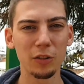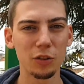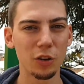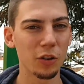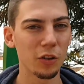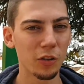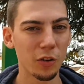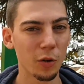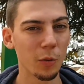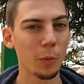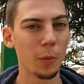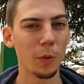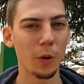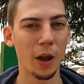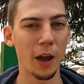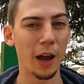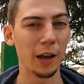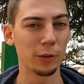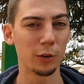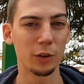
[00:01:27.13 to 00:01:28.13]
just
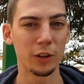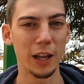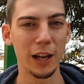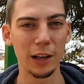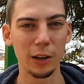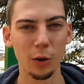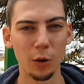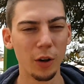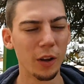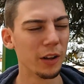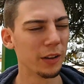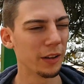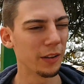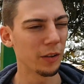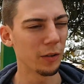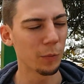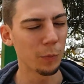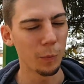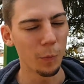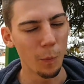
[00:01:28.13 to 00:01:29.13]
to tell you this
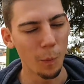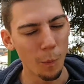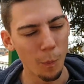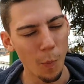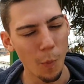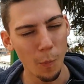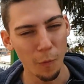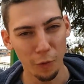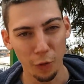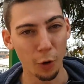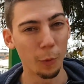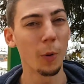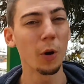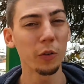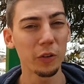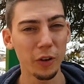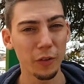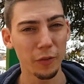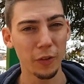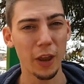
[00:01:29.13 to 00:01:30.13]
is, for
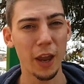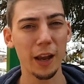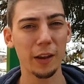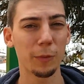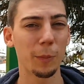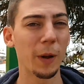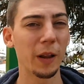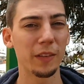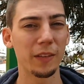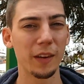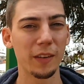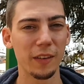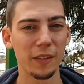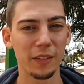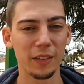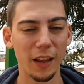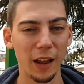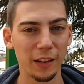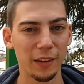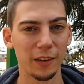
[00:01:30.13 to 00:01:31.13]
most of the expats, this is
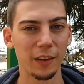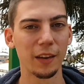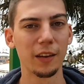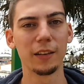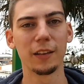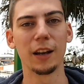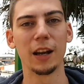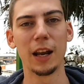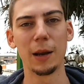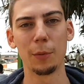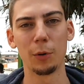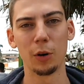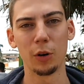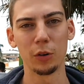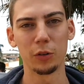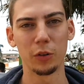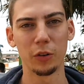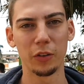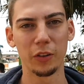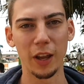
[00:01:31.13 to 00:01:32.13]
not the neighborhood
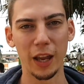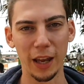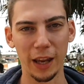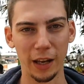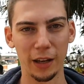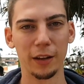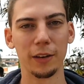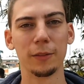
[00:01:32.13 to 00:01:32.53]
to stay in.